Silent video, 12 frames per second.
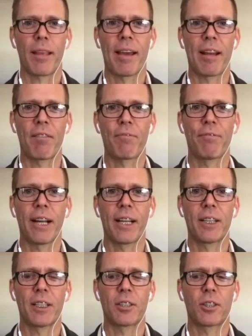And I
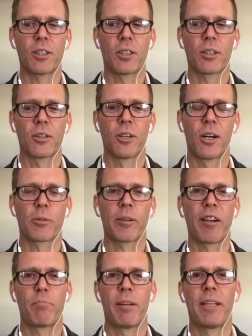find that the longer
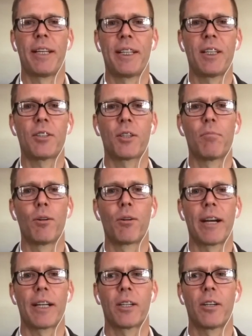I've been in it, the
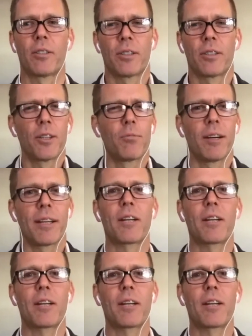more I go, you know what?